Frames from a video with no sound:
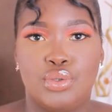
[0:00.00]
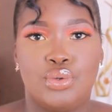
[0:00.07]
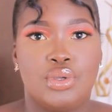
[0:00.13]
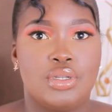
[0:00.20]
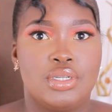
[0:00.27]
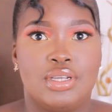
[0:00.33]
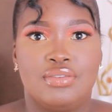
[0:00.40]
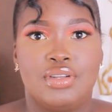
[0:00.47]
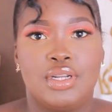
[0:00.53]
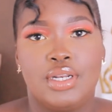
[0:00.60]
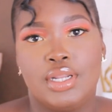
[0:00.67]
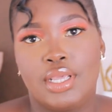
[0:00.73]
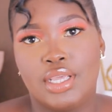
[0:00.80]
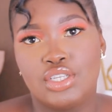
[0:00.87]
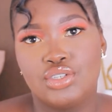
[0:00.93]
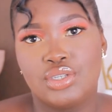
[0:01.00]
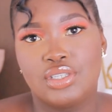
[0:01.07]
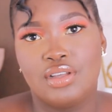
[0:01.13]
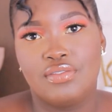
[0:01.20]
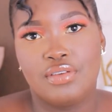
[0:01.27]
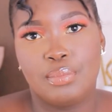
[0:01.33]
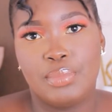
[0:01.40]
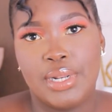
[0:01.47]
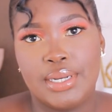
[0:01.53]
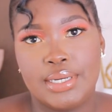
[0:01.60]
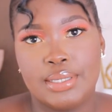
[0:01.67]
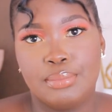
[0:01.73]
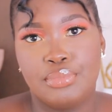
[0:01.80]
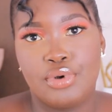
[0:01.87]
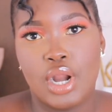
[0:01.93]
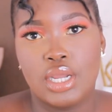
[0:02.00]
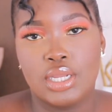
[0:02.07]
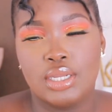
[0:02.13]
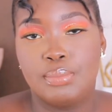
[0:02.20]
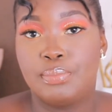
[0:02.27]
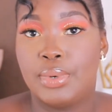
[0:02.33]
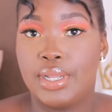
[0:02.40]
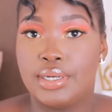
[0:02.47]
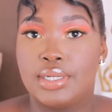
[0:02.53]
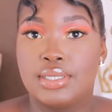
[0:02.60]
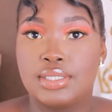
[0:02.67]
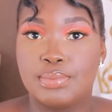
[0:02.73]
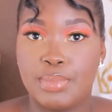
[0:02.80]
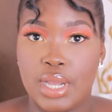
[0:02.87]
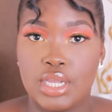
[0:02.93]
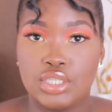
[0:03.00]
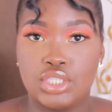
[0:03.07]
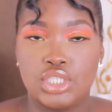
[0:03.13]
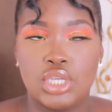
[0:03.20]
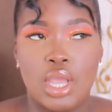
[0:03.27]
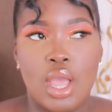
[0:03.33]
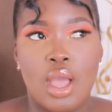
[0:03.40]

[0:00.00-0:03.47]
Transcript: you can definitely get yourself a blending sponge.